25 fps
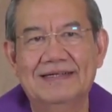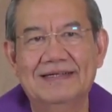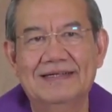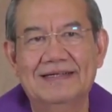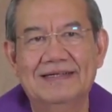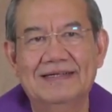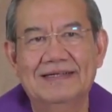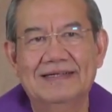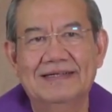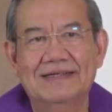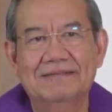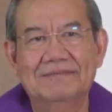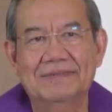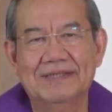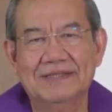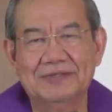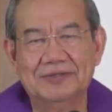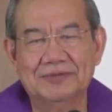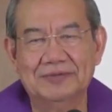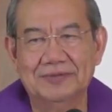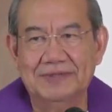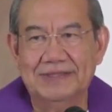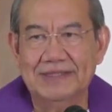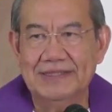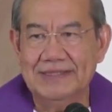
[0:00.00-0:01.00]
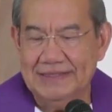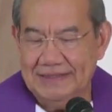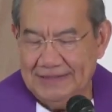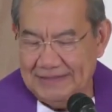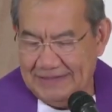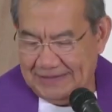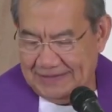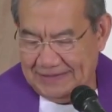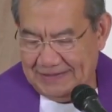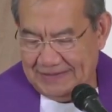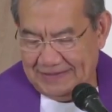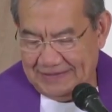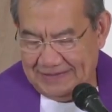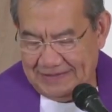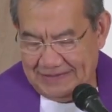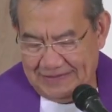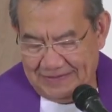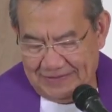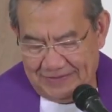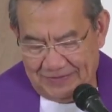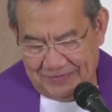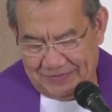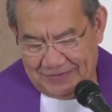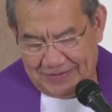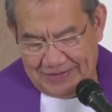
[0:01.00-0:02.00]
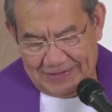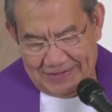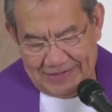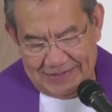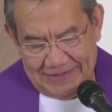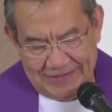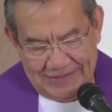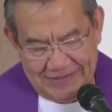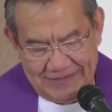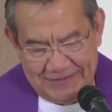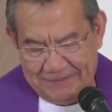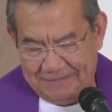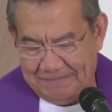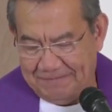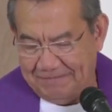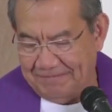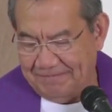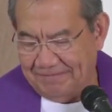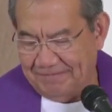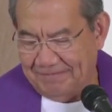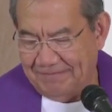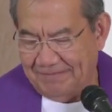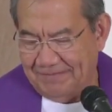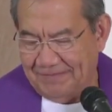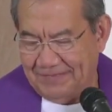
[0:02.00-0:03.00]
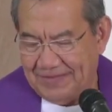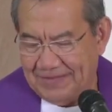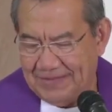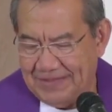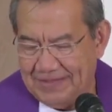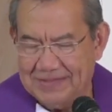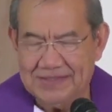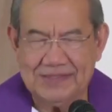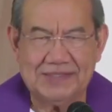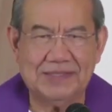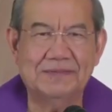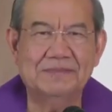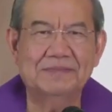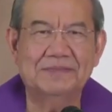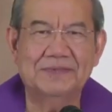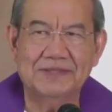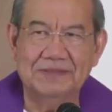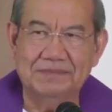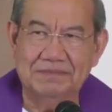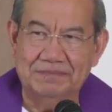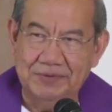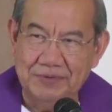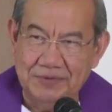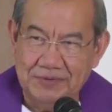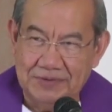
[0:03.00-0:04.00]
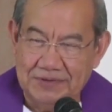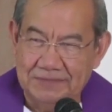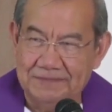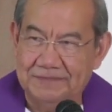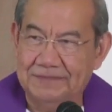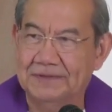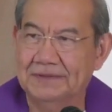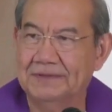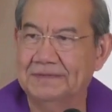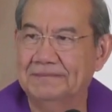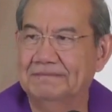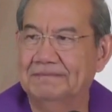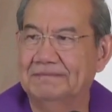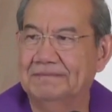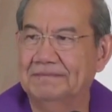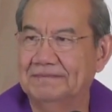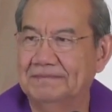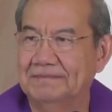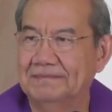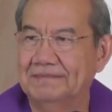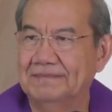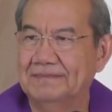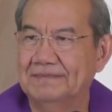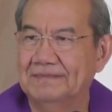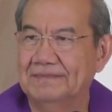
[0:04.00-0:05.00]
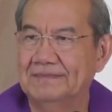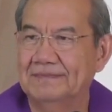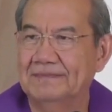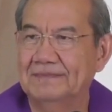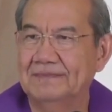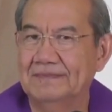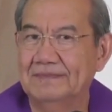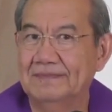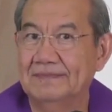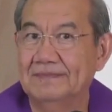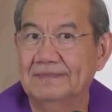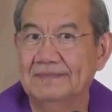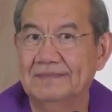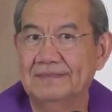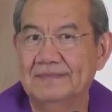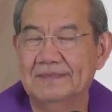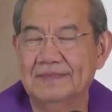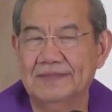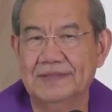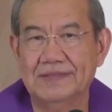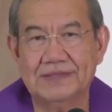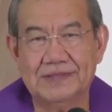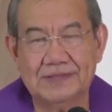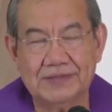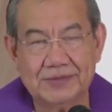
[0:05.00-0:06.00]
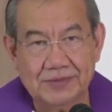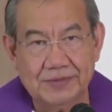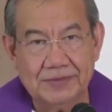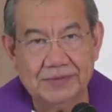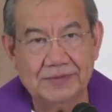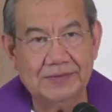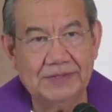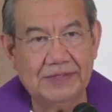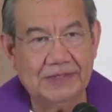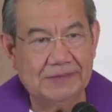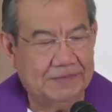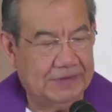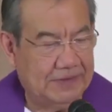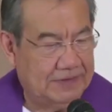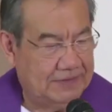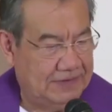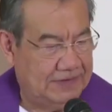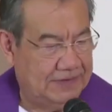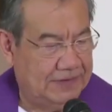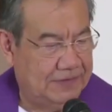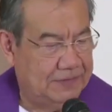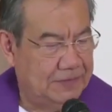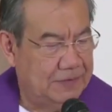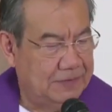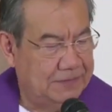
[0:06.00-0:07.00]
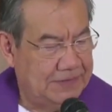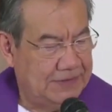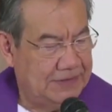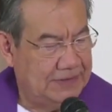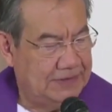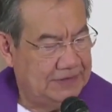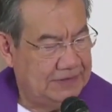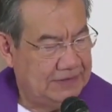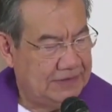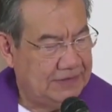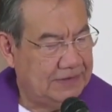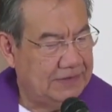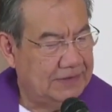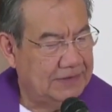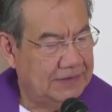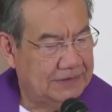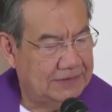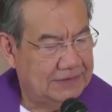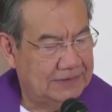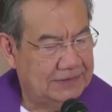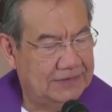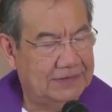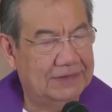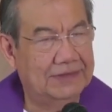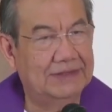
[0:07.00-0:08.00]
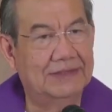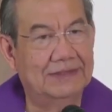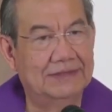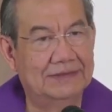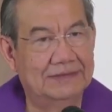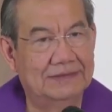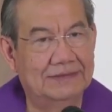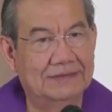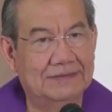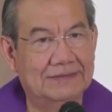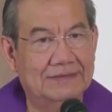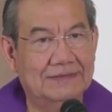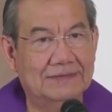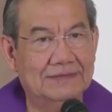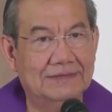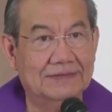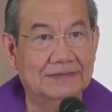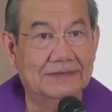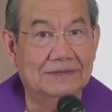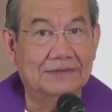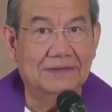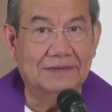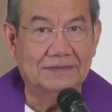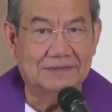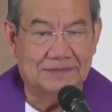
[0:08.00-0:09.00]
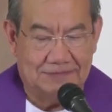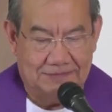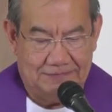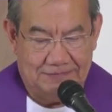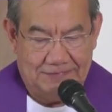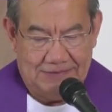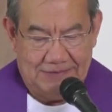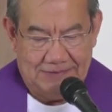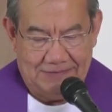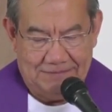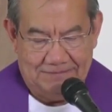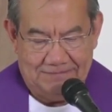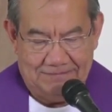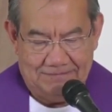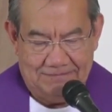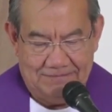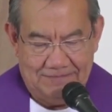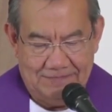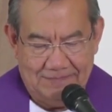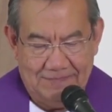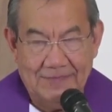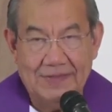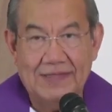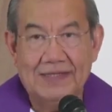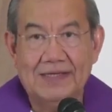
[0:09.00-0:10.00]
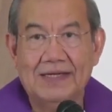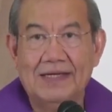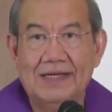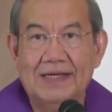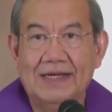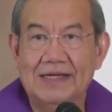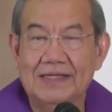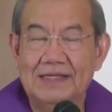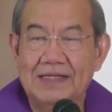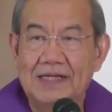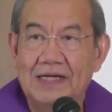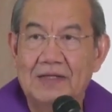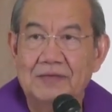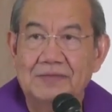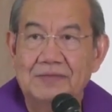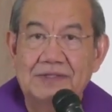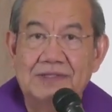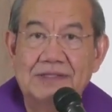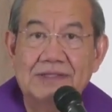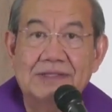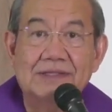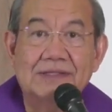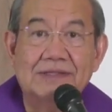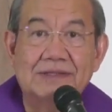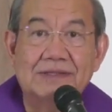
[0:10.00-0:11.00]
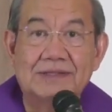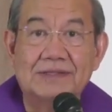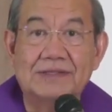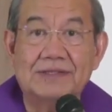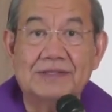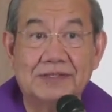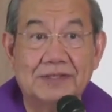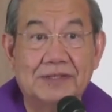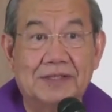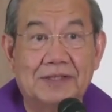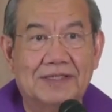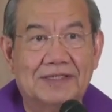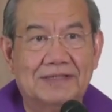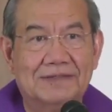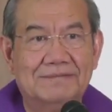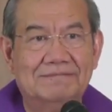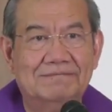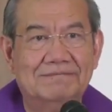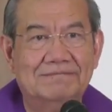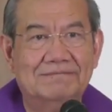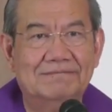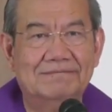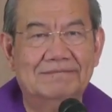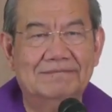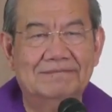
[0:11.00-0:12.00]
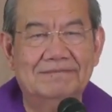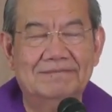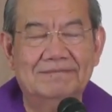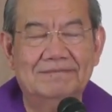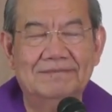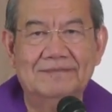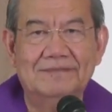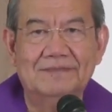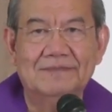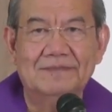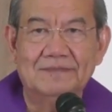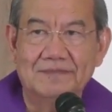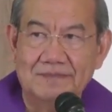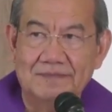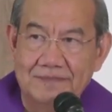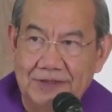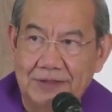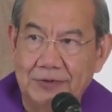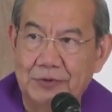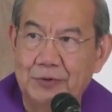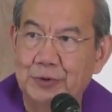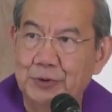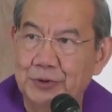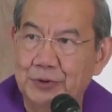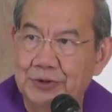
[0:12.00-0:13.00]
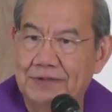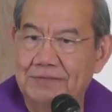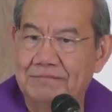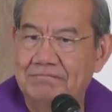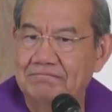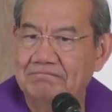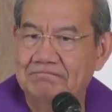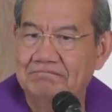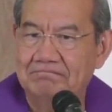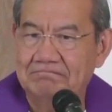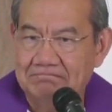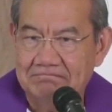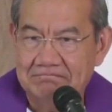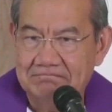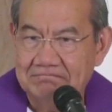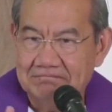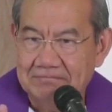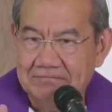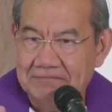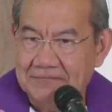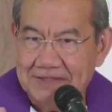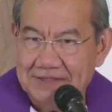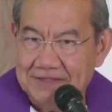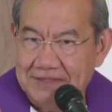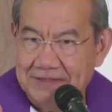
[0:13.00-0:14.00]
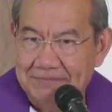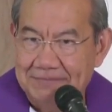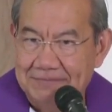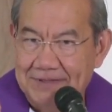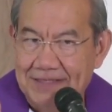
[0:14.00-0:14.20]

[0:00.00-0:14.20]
But today, today, it's something beautiful. The story about the woman caught in adultery and how Jesus saw the good not the bad.